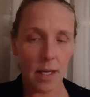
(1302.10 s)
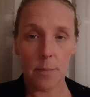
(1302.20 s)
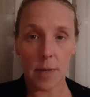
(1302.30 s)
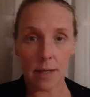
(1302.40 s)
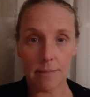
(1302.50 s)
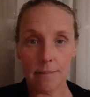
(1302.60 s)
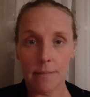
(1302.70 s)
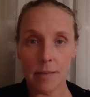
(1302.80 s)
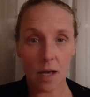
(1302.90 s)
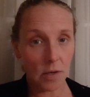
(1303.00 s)
but
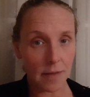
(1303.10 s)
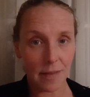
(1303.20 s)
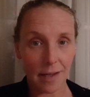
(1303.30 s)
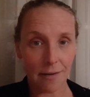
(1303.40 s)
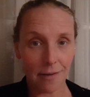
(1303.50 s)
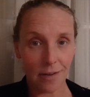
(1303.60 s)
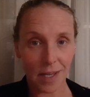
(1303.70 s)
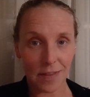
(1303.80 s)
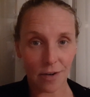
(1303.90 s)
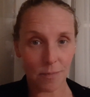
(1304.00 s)
I'll get there.
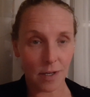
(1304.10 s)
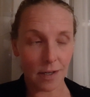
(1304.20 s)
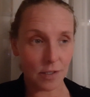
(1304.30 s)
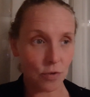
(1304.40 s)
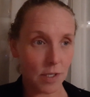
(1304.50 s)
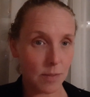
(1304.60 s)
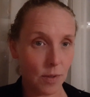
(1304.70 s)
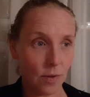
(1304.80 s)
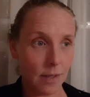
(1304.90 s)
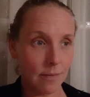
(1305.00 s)
I'm not going to stress
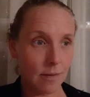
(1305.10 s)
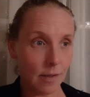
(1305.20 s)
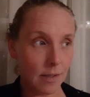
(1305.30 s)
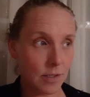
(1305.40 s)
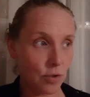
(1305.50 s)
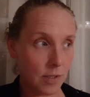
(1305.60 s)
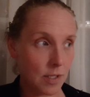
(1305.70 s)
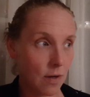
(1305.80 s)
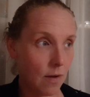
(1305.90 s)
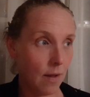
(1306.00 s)
about it. Not going to stress
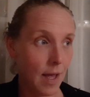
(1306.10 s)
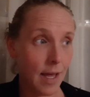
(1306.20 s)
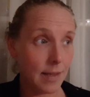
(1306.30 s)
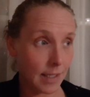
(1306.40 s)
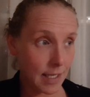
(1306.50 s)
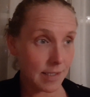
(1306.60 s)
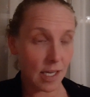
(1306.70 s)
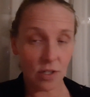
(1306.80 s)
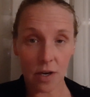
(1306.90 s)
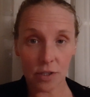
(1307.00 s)
at all. The kids
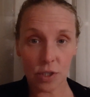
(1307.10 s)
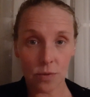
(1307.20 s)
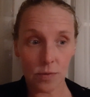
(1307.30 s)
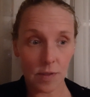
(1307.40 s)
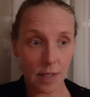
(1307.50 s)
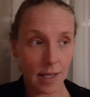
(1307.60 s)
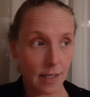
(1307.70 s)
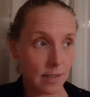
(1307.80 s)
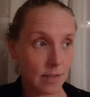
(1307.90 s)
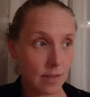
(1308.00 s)
had nachos
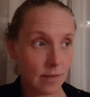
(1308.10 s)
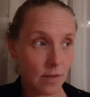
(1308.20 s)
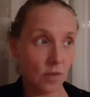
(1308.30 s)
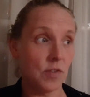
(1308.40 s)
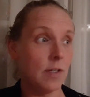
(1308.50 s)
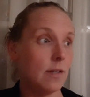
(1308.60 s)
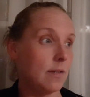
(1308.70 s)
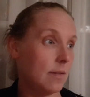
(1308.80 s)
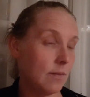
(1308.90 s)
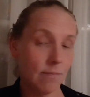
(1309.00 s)
and salsa
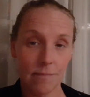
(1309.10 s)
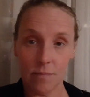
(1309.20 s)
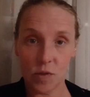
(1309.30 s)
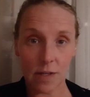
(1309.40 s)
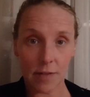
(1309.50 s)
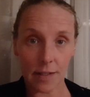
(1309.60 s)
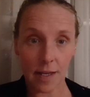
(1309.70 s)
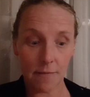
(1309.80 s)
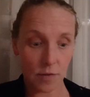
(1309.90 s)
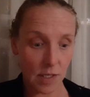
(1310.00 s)
and stuff like
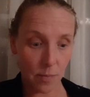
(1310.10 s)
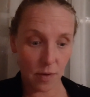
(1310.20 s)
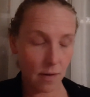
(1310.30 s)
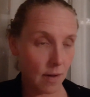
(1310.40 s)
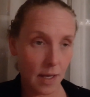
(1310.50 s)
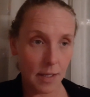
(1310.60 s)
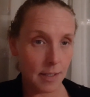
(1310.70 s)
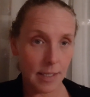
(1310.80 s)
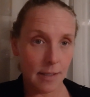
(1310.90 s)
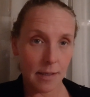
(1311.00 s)
that for supper.
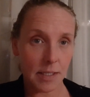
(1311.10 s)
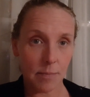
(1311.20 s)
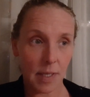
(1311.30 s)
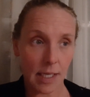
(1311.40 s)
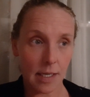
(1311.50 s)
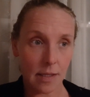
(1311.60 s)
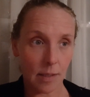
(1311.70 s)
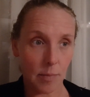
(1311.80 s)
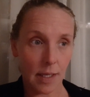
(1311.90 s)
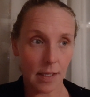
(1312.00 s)
I didn't make
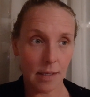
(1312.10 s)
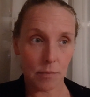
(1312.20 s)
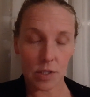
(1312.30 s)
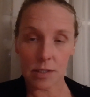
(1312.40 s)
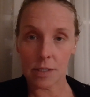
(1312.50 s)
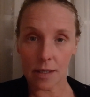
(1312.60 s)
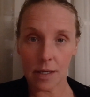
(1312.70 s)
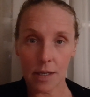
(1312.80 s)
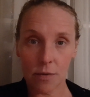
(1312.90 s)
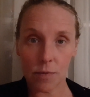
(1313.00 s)
anything big. It was just a
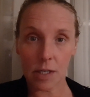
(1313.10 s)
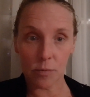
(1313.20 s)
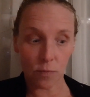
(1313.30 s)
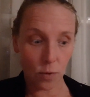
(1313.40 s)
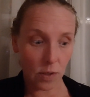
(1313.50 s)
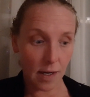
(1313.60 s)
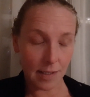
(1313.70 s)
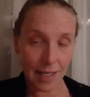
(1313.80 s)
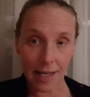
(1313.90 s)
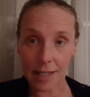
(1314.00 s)
rigmarole kind
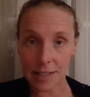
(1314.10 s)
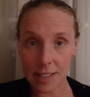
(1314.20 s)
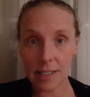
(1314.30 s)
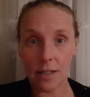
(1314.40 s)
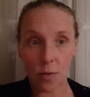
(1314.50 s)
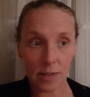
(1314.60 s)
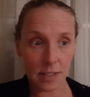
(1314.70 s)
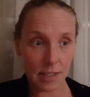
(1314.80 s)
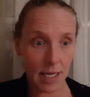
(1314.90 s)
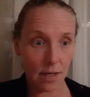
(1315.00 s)
of day. I did go
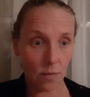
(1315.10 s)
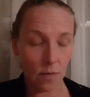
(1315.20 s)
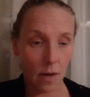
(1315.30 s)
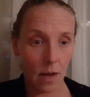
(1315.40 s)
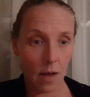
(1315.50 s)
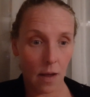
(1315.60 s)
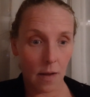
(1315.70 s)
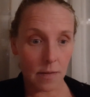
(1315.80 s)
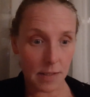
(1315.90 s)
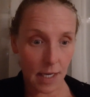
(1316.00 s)
into town
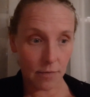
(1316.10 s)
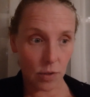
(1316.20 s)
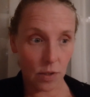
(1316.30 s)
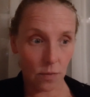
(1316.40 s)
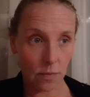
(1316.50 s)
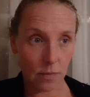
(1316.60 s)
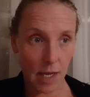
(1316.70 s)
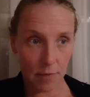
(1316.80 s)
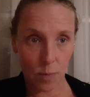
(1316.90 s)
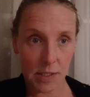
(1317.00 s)
this afternoon.
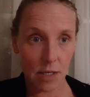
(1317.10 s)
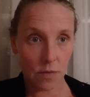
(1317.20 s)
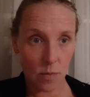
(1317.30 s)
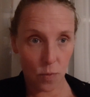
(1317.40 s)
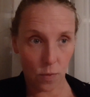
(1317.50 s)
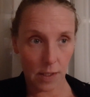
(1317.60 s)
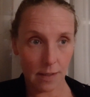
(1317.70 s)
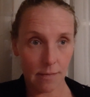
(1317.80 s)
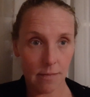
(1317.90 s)
Evie was here in the morning.